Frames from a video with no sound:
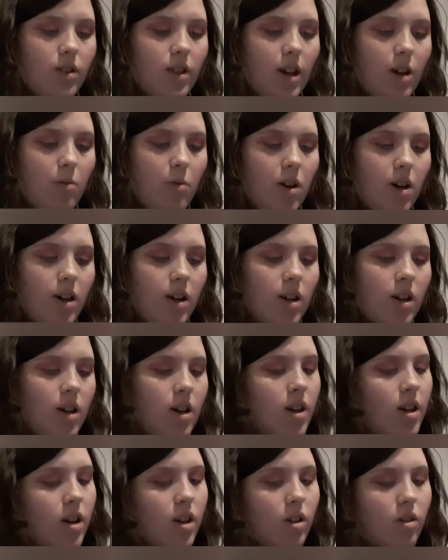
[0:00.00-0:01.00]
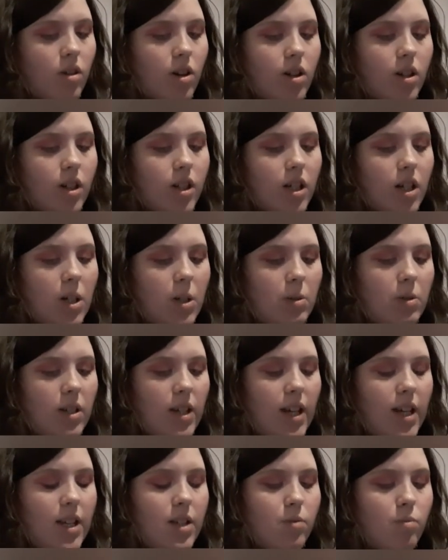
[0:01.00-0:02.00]
There were Crocodile
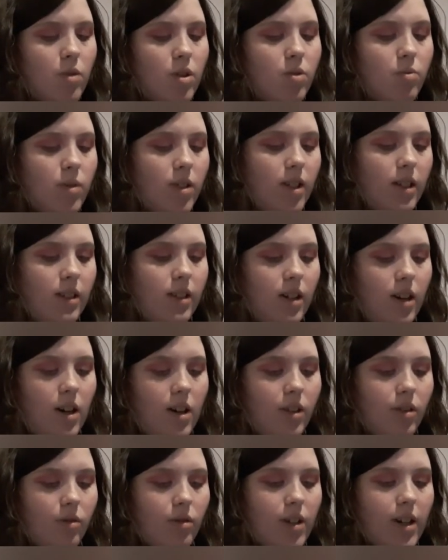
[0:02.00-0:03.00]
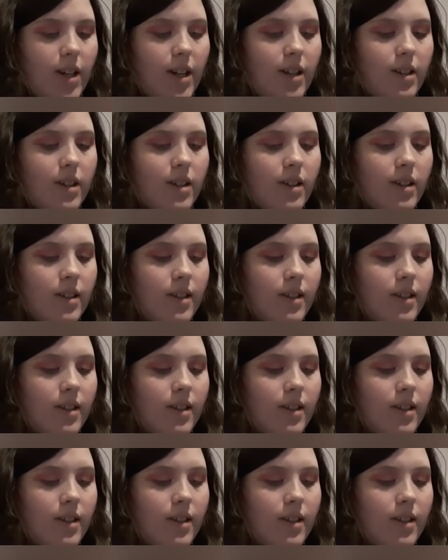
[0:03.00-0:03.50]
Tears, which was a dark green.